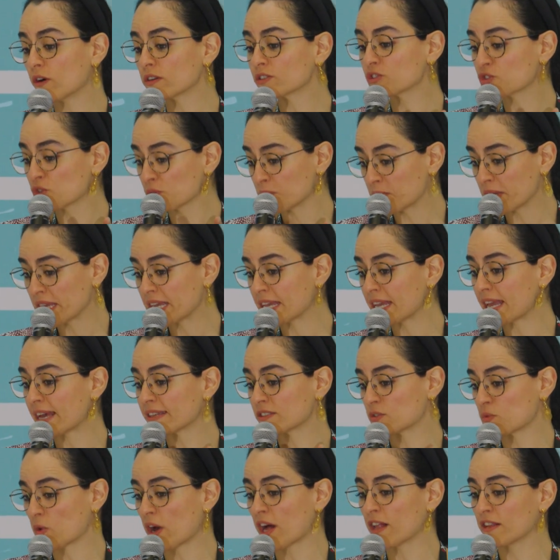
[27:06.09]
to be
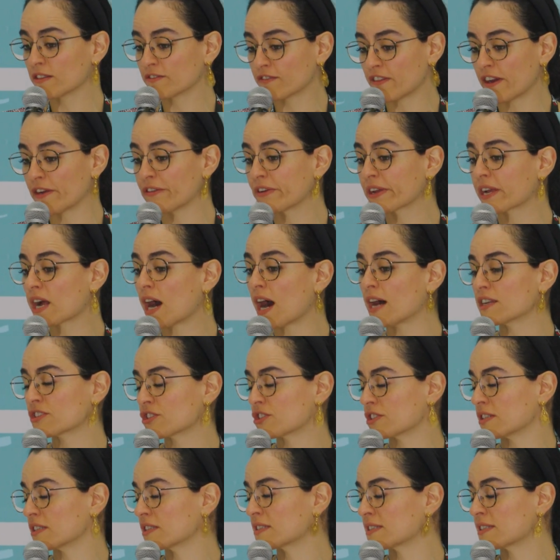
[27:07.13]
as well very
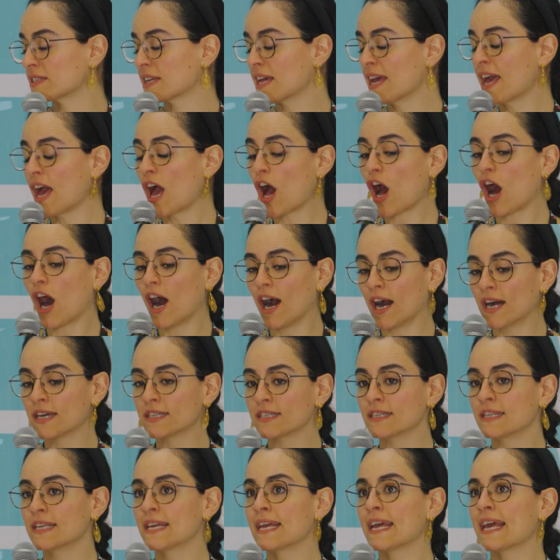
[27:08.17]
cautious
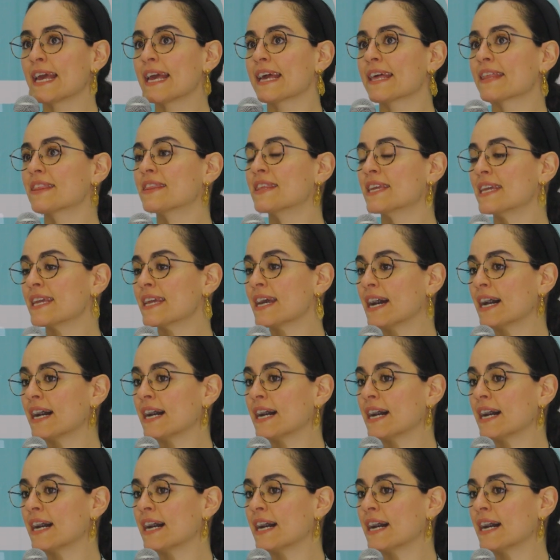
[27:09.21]
on the